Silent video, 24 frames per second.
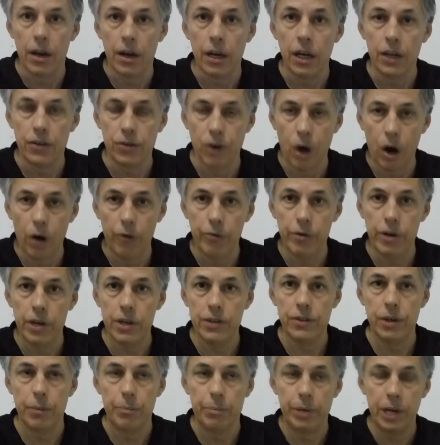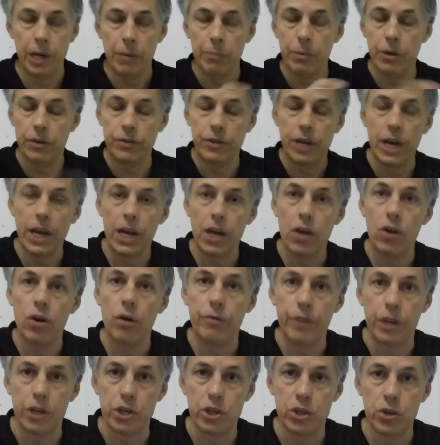it's obvious that people are taking
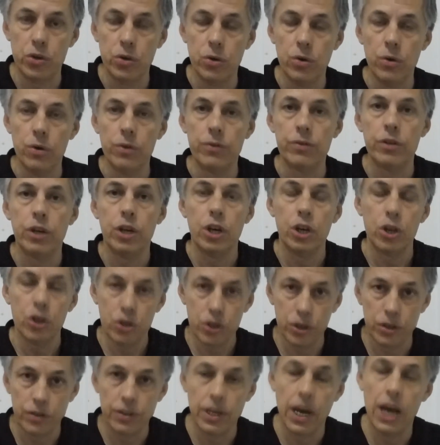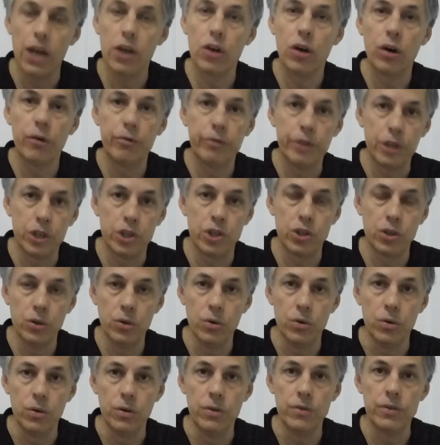off their shoes. You should take off your
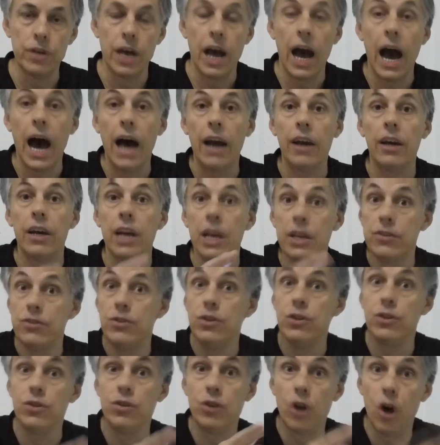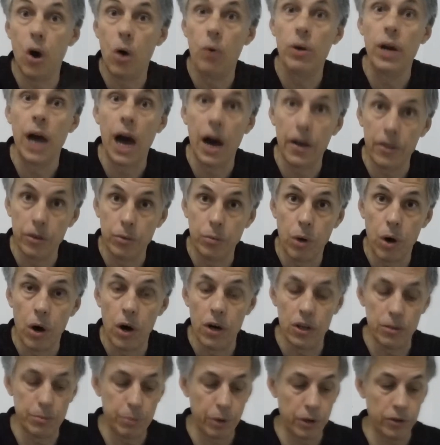shoes unless you're told
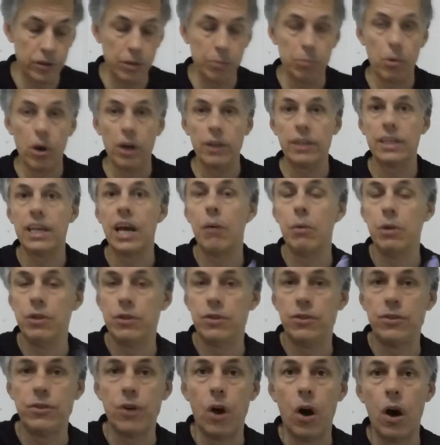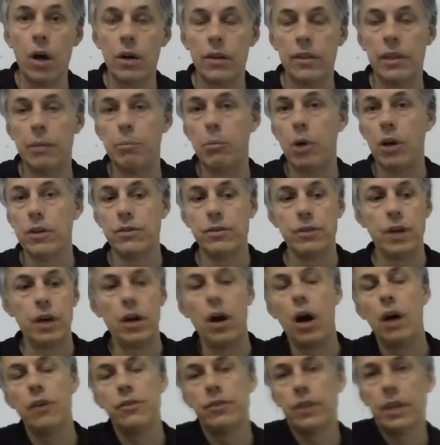otherwise, because you might go inside and they might say,
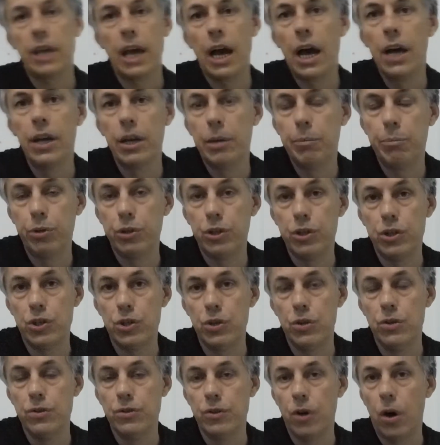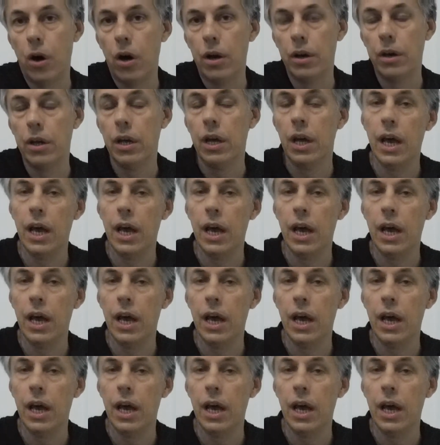oh, it's okay, you can put your shoes on,